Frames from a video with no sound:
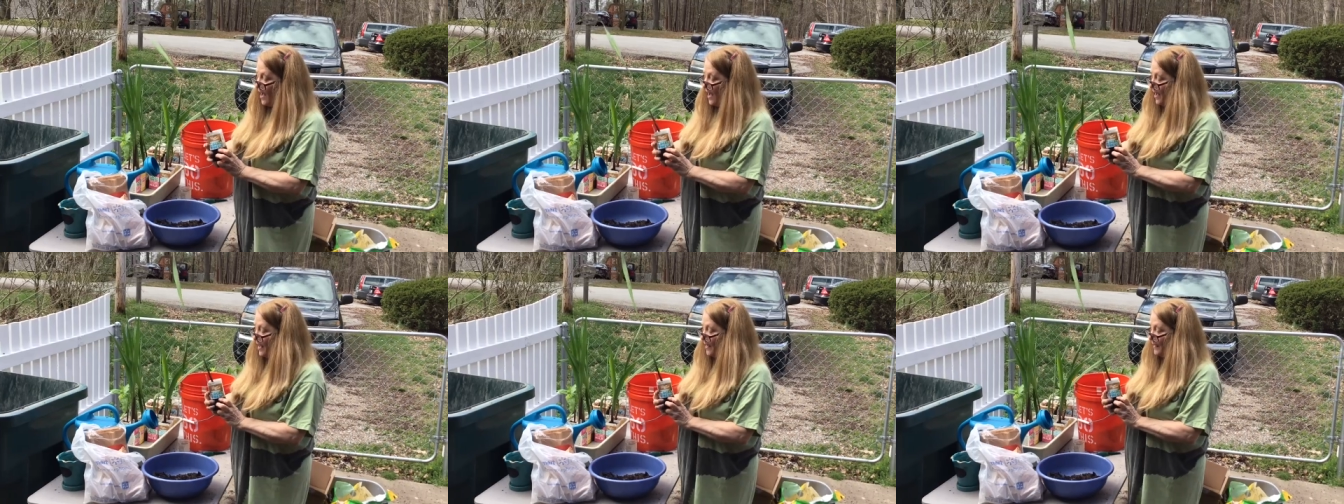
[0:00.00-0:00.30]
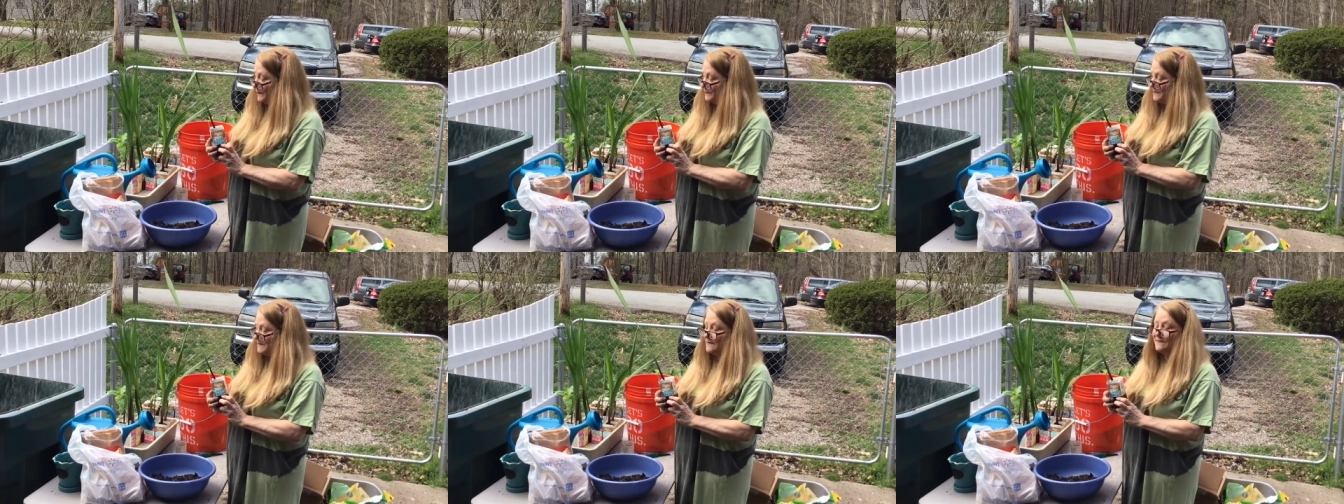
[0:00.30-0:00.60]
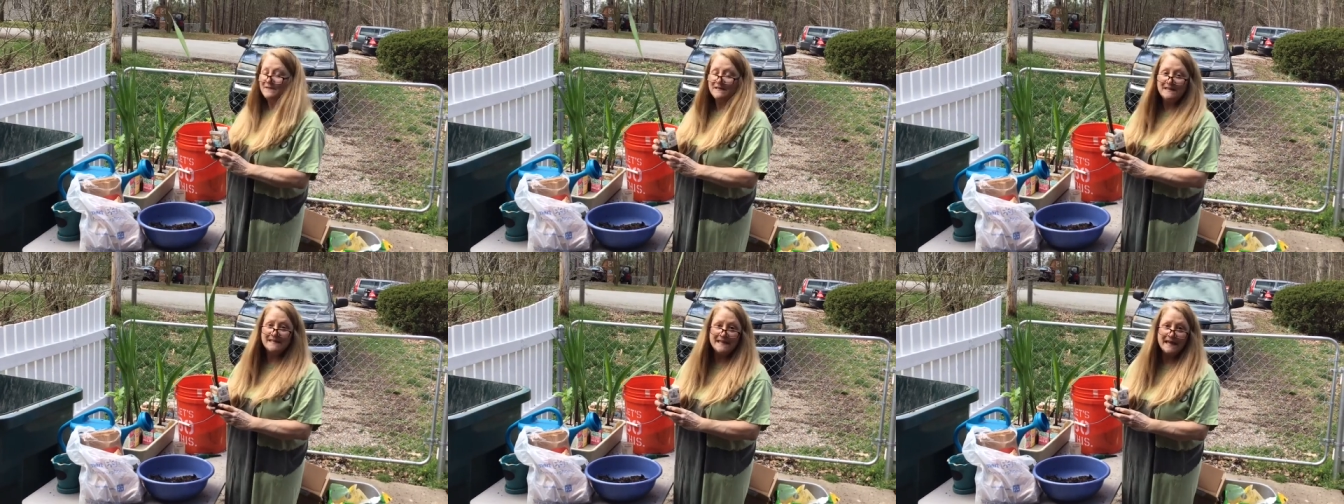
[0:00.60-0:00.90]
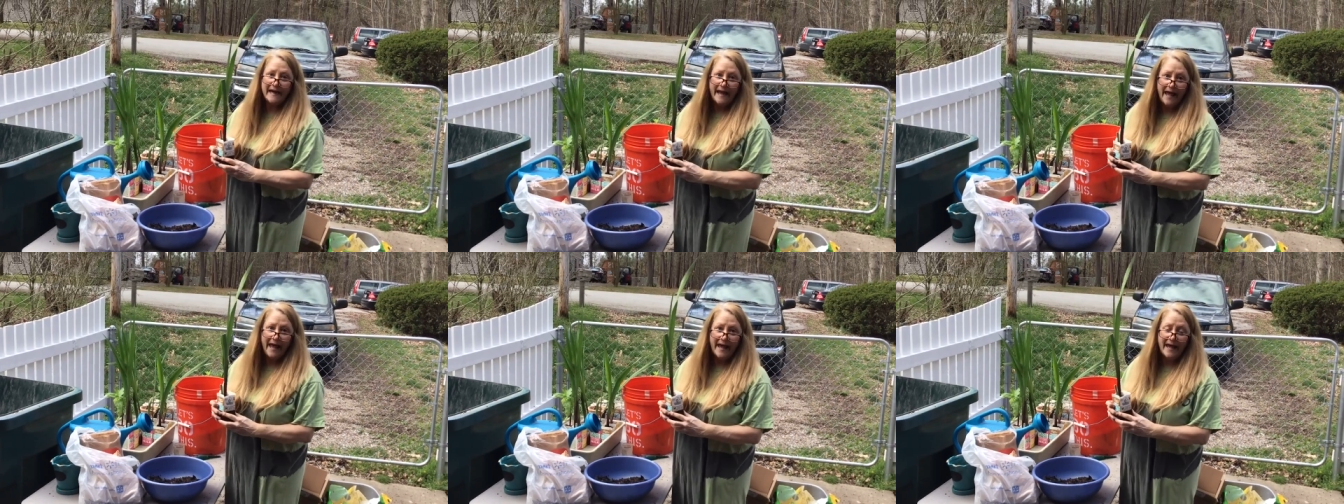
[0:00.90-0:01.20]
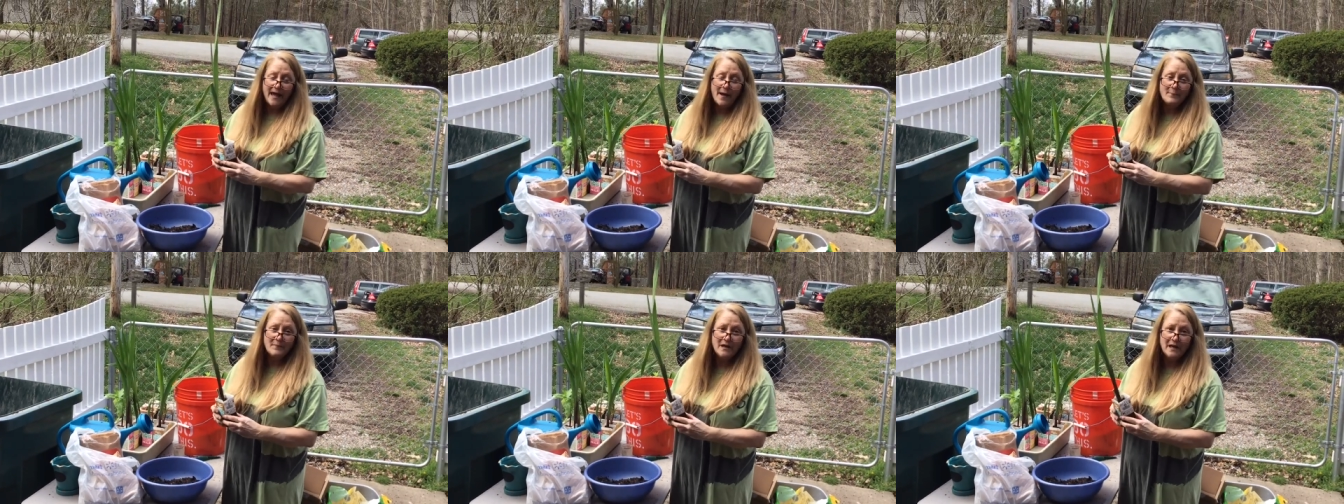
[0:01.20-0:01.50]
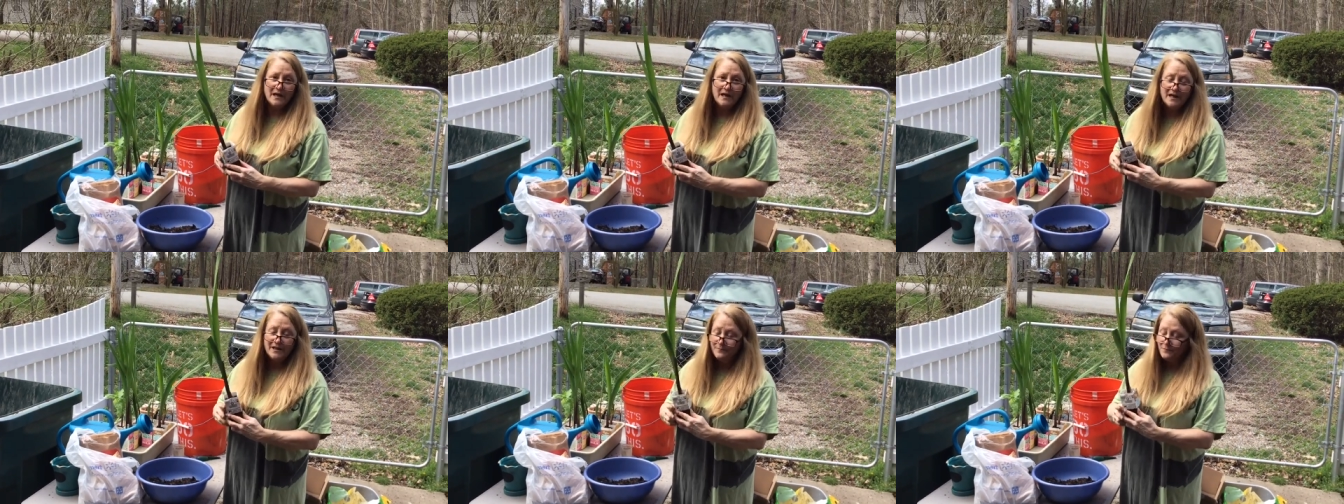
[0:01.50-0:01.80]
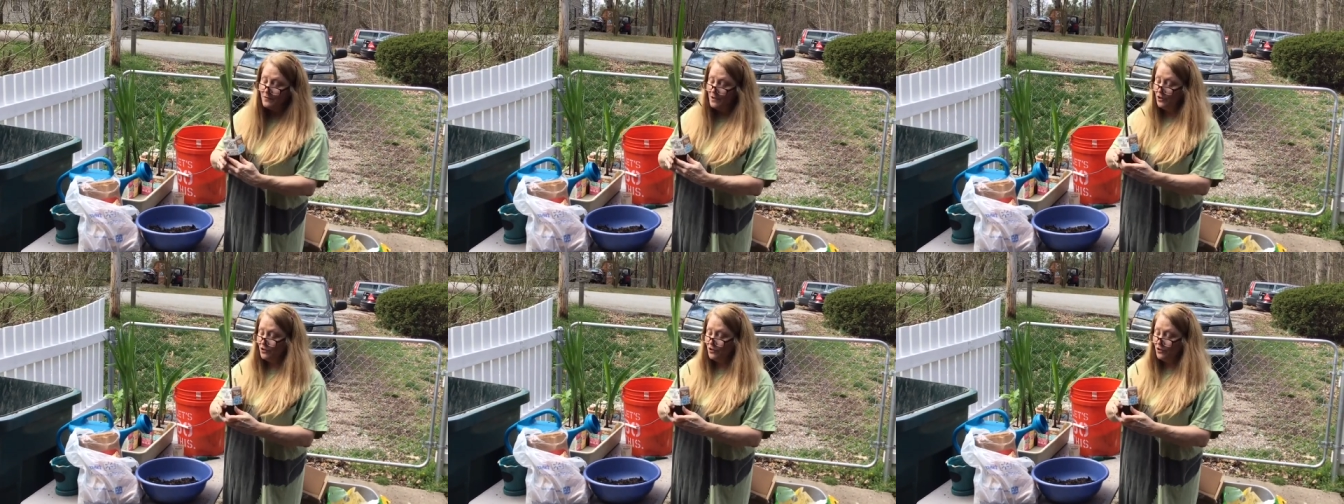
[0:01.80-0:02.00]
Um, today I'm gonna